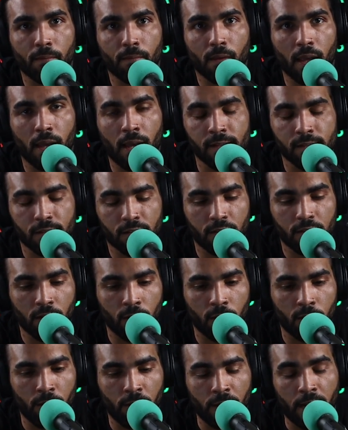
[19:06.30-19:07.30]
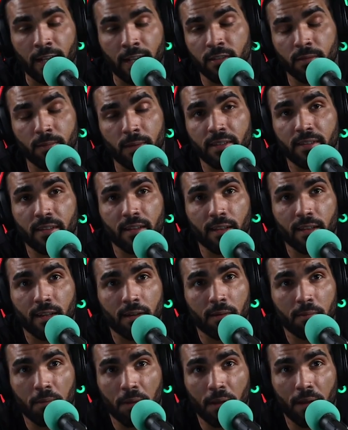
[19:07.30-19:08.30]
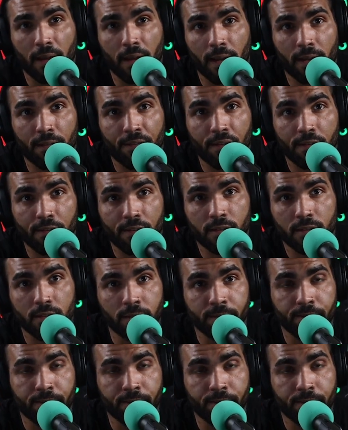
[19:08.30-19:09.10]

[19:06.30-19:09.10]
and so you guys are basically competing against each other.